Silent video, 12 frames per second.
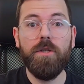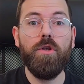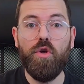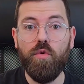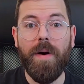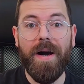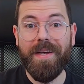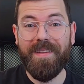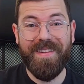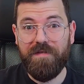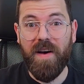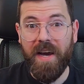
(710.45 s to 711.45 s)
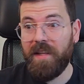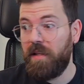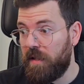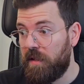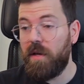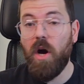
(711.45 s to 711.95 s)
you might find
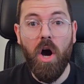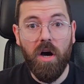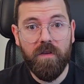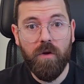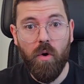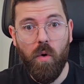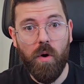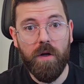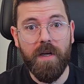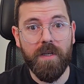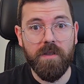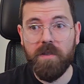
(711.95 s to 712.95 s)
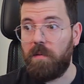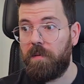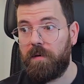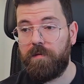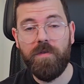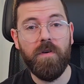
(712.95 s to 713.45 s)
the odd chord that is
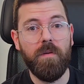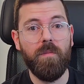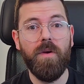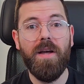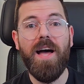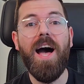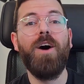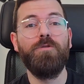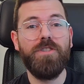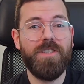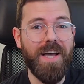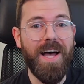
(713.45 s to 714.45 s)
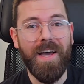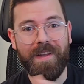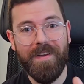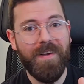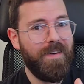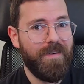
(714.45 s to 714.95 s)
coming from outside,
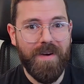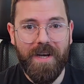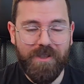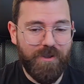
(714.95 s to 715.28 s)
right?